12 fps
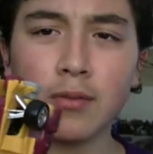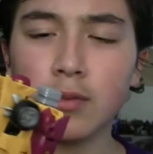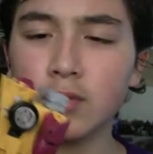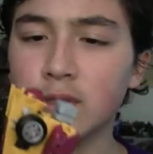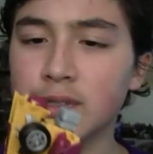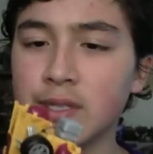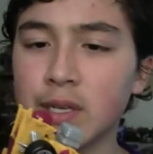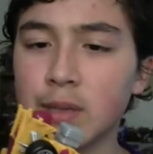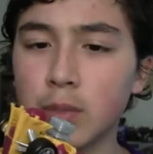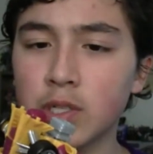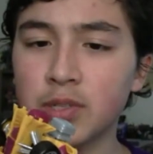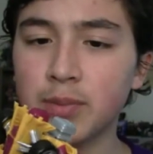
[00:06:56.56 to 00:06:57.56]
really say
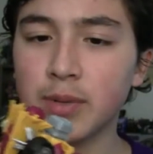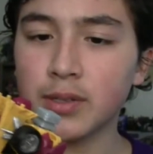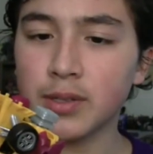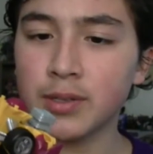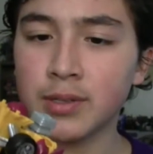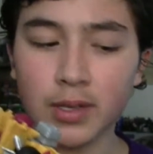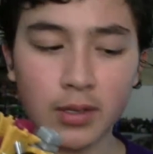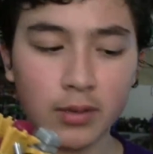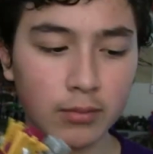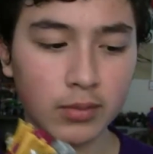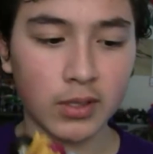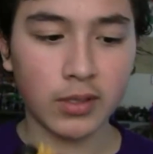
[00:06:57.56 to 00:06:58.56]
much about this
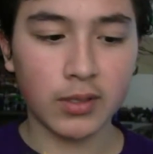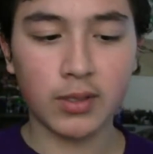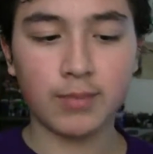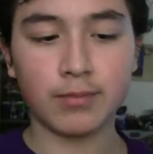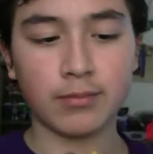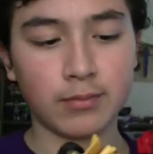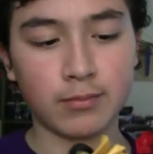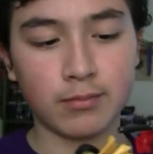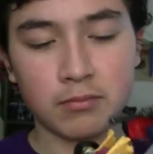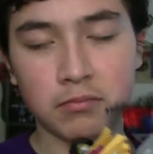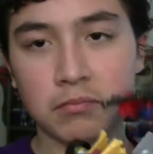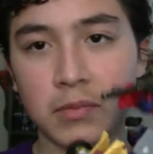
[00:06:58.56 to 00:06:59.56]
thing, but
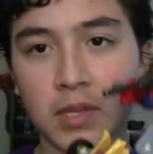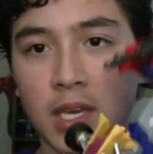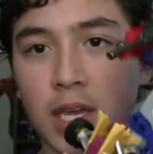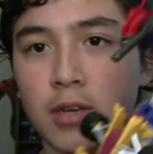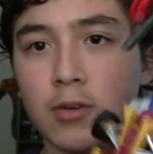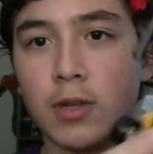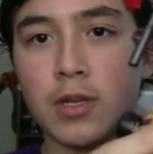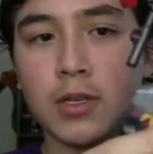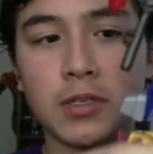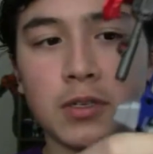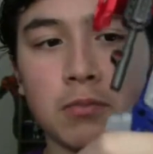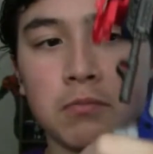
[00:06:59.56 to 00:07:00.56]
can do
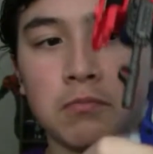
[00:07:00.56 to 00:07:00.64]
this.